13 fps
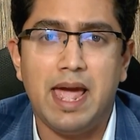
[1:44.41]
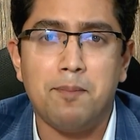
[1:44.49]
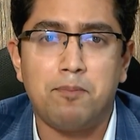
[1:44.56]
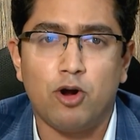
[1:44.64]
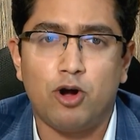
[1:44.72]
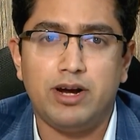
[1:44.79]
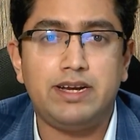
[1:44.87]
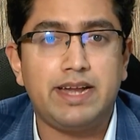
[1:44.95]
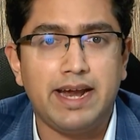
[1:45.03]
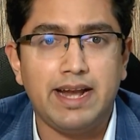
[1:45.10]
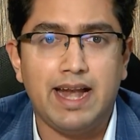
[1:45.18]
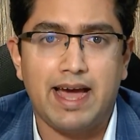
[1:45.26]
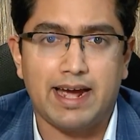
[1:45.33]
employ
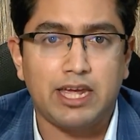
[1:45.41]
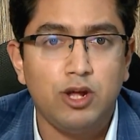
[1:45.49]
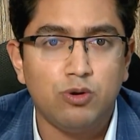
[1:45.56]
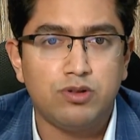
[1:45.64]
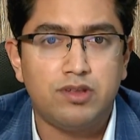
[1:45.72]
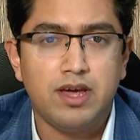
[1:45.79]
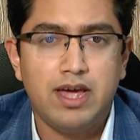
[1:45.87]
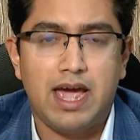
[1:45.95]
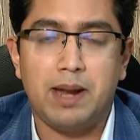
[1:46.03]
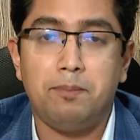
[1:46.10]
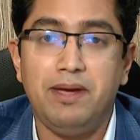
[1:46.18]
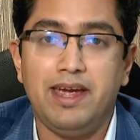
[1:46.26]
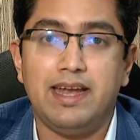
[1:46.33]
10 lakh youth
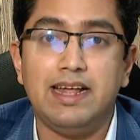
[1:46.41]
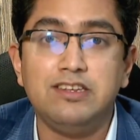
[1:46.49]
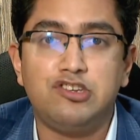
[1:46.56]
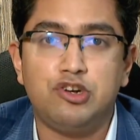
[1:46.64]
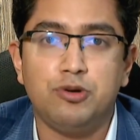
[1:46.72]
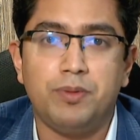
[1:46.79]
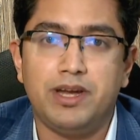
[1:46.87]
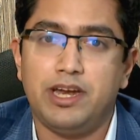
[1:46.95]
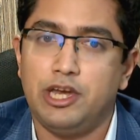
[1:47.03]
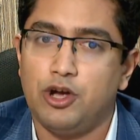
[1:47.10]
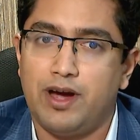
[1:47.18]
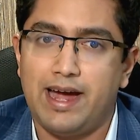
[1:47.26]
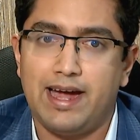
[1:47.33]
and be an instrument
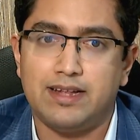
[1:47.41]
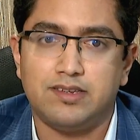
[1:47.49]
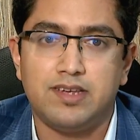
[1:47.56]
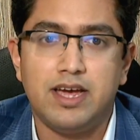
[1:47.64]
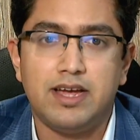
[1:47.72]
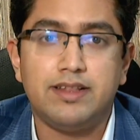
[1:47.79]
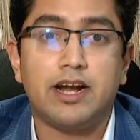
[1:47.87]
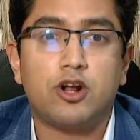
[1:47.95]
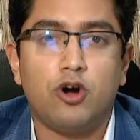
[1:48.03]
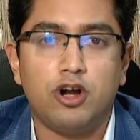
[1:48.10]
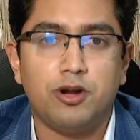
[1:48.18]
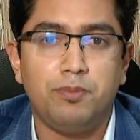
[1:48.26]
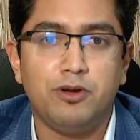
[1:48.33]
in your hands that
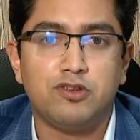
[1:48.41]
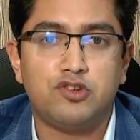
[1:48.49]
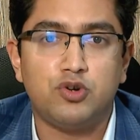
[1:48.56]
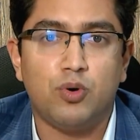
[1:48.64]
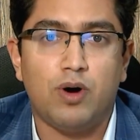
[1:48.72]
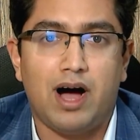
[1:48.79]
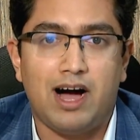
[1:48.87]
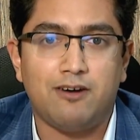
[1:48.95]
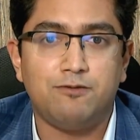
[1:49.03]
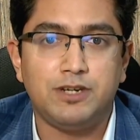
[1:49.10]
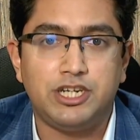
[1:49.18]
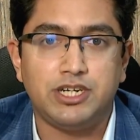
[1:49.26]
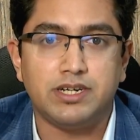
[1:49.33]
contributes to
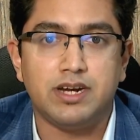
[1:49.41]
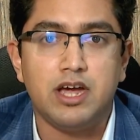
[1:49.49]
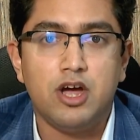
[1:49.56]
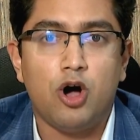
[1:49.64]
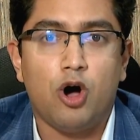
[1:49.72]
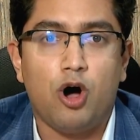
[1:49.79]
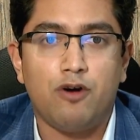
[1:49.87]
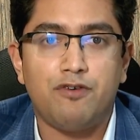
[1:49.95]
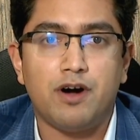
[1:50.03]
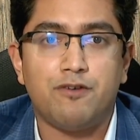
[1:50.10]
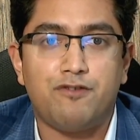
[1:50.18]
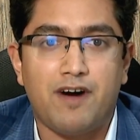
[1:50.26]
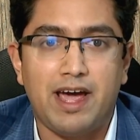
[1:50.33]
our vision of
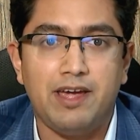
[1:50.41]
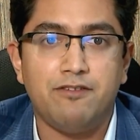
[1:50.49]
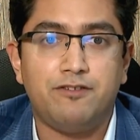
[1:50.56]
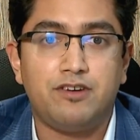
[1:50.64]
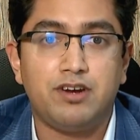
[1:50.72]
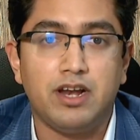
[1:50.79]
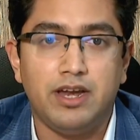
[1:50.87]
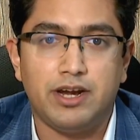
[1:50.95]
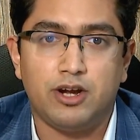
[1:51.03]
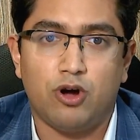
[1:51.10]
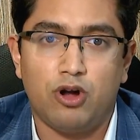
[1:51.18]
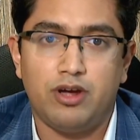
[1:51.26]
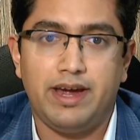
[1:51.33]
a $5
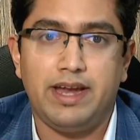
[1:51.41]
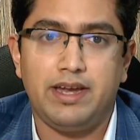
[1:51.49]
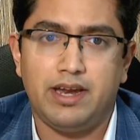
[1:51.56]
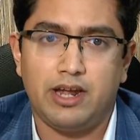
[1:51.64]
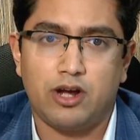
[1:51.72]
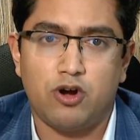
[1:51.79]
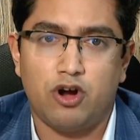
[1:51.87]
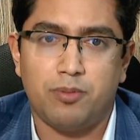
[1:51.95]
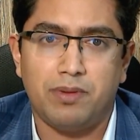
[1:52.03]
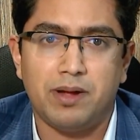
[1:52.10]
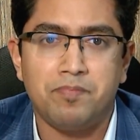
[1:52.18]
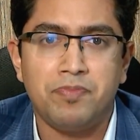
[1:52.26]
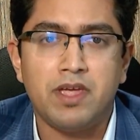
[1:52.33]
trillion Indian
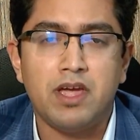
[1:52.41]
economy.